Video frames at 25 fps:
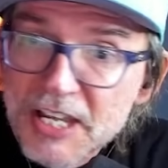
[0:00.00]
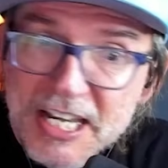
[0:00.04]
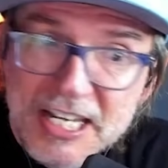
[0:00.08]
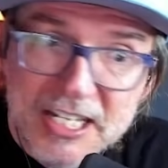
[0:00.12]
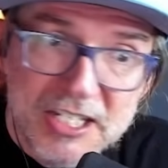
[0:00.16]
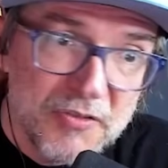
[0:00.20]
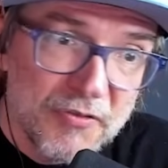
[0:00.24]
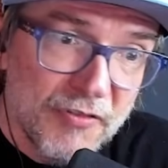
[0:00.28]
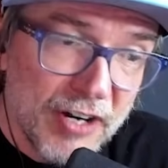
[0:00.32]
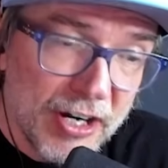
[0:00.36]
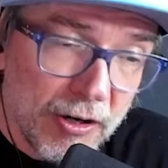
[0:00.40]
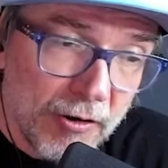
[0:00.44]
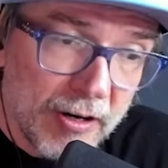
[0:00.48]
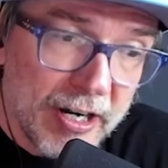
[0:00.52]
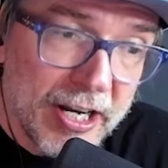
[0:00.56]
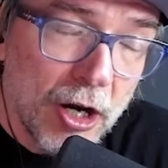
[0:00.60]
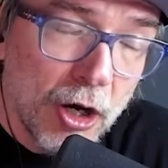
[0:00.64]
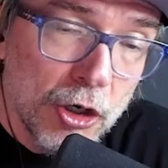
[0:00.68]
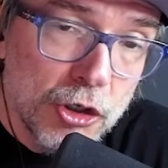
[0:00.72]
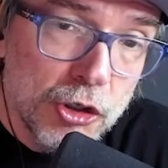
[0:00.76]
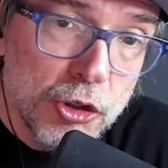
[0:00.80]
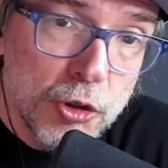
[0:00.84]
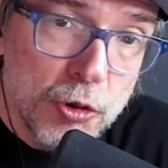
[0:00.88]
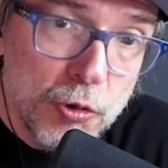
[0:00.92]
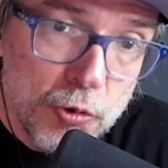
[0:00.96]
It's very
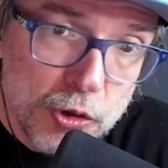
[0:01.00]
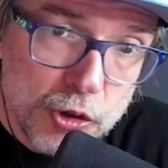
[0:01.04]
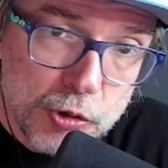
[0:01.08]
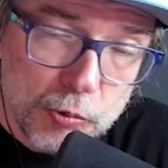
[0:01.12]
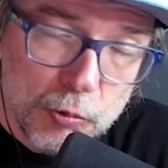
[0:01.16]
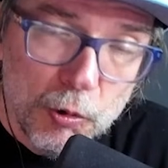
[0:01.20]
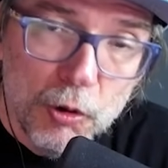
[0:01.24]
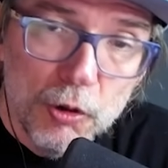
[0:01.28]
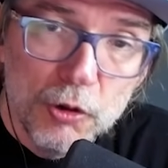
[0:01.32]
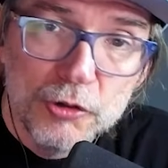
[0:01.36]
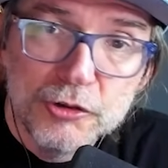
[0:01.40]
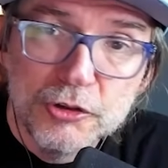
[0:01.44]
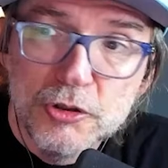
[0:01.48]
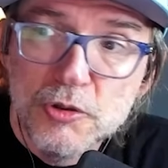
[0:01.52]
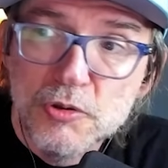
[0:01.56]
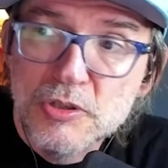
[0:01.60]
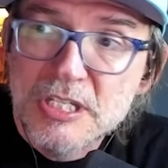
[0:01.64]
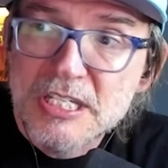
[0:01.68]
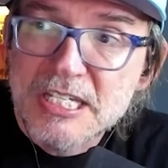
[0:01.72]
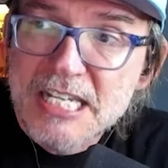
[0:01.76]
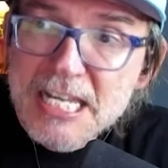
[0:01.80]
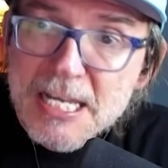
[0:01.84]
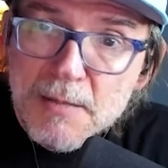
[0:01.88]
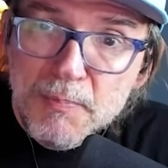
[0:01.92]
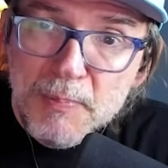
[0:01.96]
unusual to
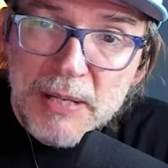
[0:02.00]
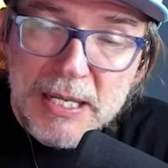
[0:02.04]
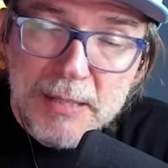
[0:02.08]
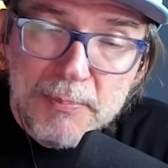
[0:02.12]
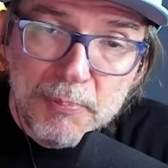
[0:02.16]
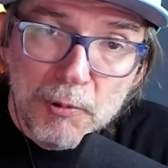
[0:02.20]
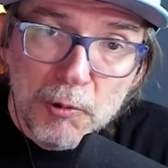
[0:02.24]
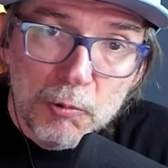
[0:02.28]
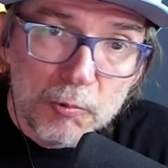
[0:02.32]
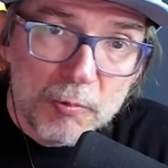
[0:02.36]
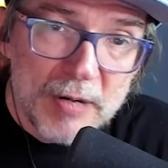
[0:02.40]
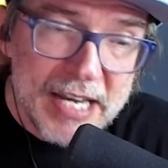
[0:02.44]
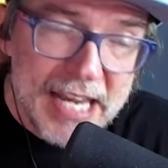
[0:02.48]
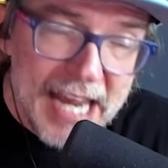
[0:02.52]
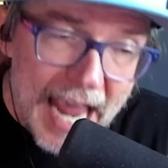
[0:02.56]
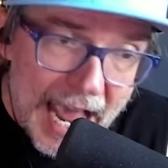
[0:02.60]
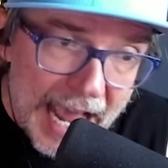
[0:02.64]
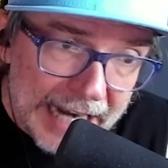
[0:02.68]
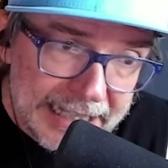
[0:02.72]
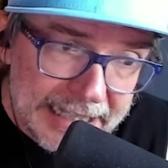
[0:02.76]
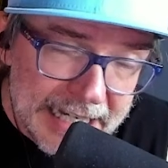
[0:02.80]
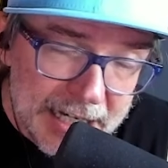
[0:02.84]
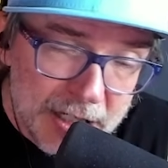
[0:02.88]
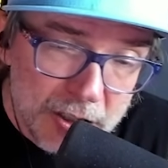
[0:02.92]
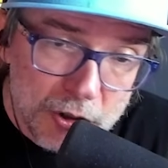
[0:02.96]
see people
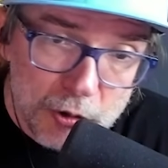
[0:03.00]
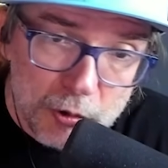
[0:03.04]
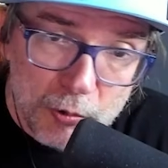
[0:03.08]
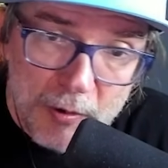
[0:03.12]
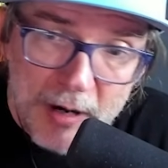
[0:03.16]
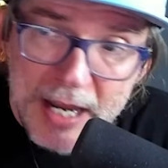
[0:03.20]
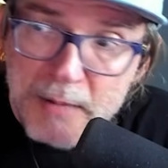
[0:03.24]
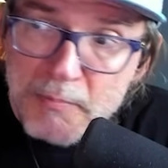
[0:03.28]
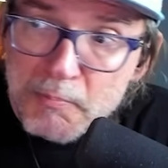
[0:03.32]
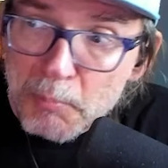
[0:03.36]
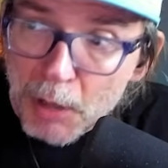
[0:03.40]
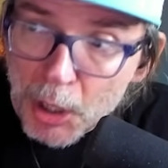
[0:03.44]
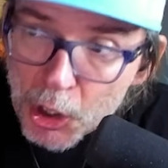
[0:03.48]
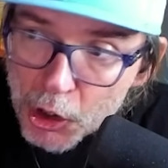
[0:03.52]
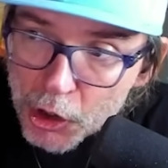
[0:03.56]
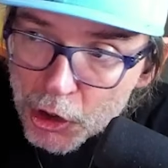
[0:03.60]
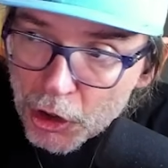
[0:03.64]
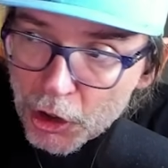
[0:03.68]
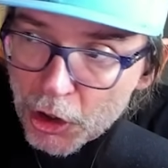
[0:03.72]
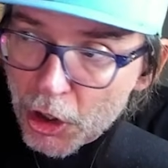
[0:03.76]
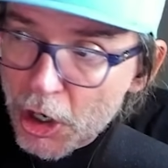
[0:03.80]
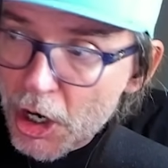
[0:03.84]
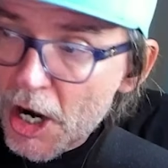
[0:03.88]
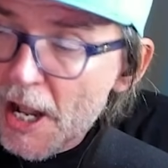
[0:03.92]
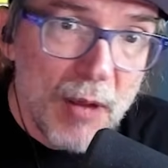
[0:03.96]
reacting to a
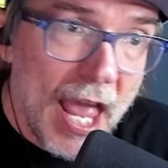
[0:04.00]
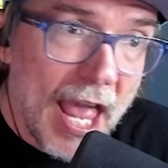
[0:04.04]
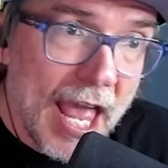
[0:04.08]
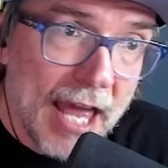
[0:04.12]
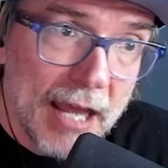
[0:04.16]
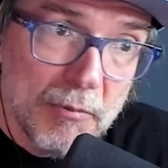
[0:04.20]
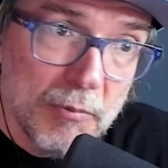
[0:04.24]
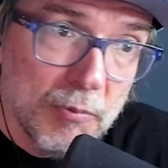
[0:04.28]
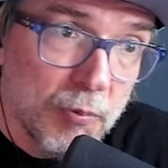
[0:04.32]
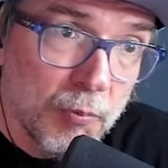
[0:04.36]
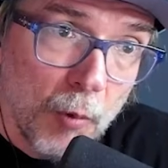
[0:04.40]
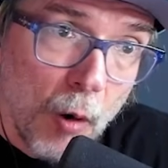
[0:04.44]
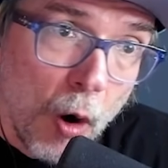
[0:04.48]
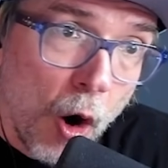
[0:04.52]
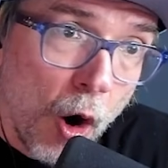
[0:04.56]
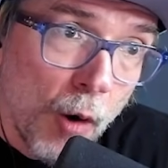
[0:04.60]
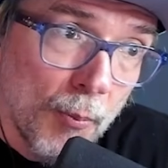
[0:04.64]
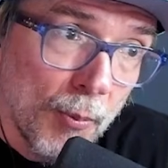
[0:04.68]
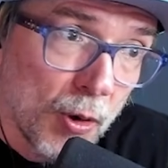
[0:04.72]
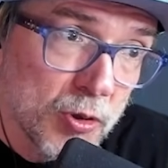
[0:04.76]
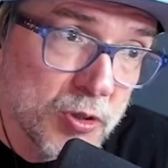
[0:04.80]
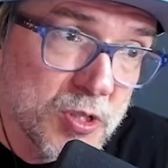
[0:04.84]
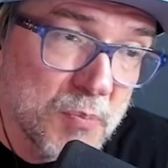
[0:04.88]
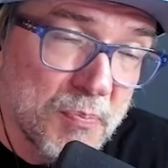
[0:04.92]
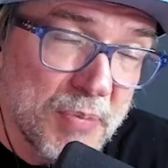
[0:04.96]
murder and
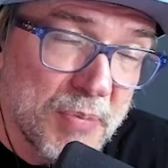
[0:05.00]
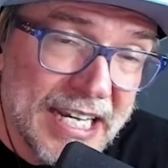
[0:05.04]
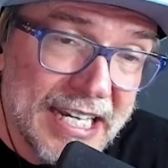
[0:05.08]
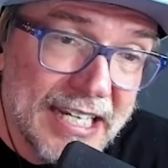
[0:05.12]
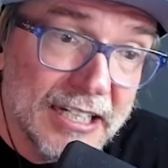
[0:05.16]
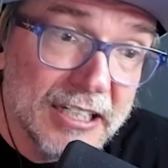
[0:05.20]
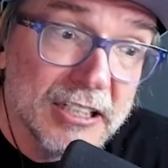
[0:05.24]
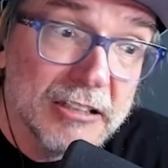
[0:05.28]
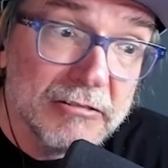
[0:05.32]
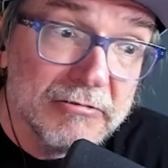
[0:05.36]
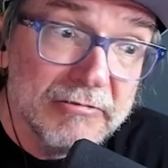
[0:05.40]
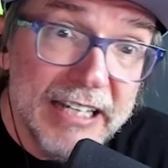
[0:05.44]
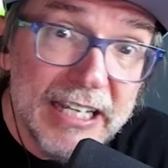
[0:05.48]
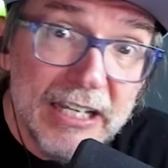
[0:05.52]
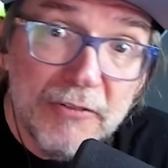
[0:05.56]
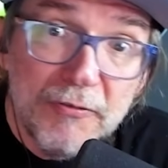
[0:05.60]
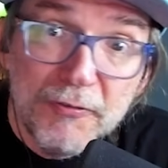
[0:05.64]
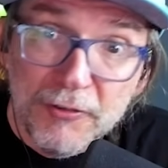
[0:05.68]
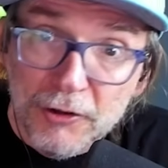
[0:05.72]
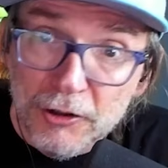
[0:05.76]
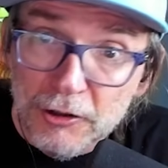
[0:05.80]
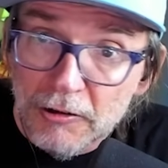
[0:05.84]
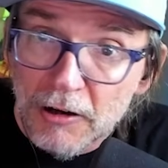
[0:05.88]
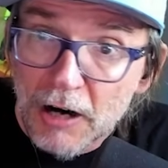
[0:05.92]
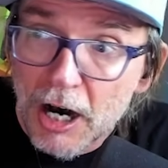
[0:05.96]
almost being
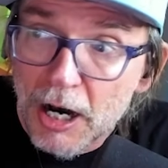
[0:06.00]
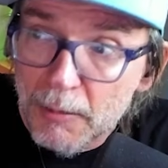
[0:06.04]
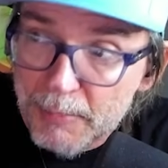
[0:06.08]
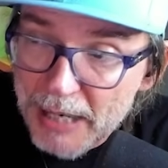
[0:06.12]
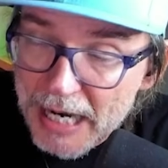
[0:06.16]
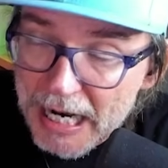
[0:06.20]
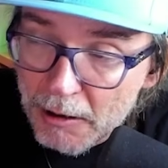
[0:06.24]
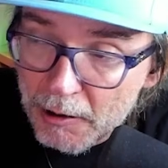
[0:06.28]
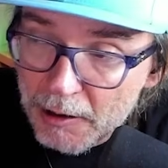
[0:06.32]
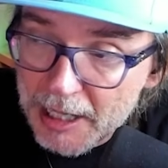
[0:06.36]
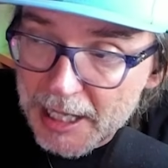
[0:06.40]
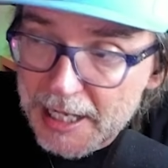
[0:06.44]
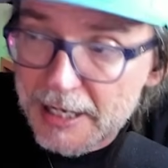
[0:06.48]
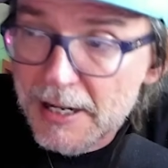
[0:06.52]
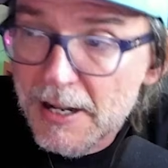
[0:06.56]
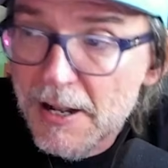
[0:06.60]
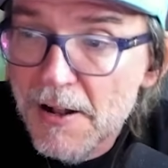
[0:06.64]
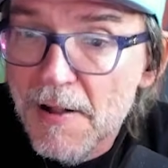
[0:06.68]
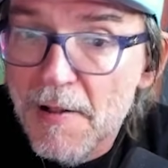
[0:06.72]
gleeful about it.